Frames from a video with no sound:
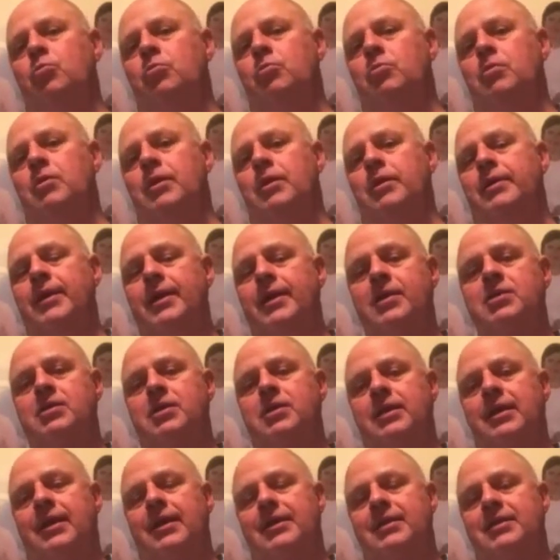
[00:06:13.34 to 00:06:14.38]

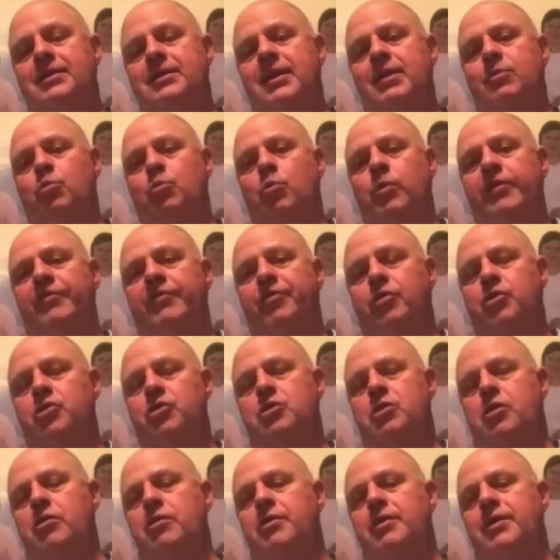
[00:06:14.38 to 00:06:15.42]
initially, like I said, when we first
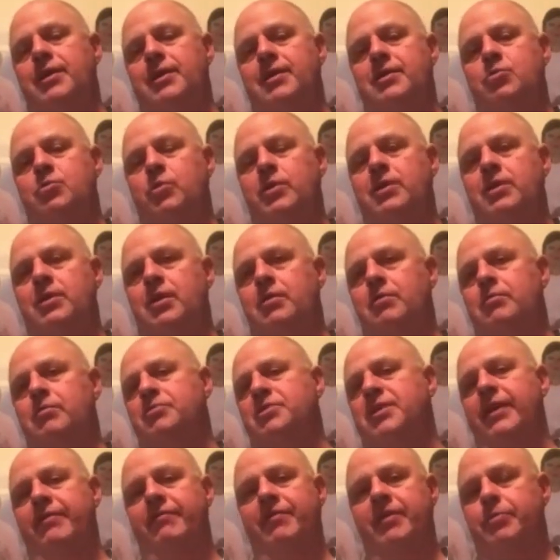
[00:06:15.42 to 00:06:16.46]
started this, we thought
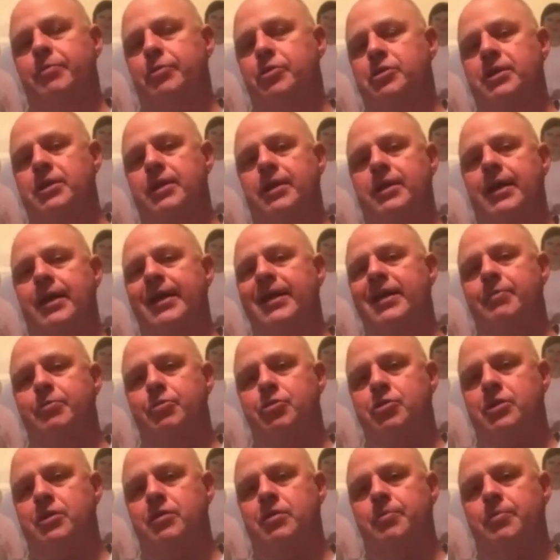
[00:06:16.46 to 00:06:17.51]
70%,
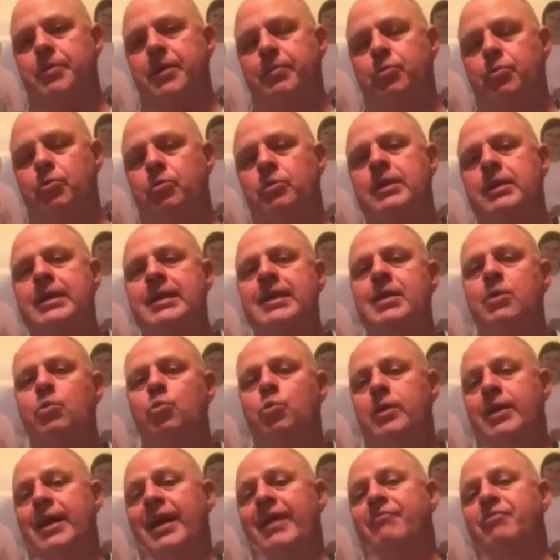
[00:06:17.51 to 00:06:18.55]
80% of the people
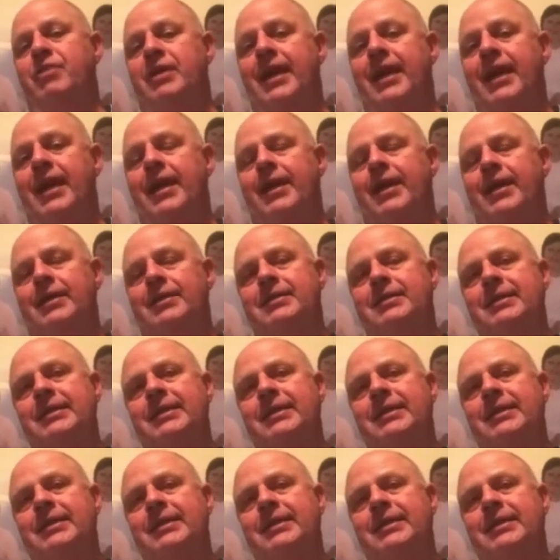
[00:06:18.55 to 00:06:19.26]
would have to get it.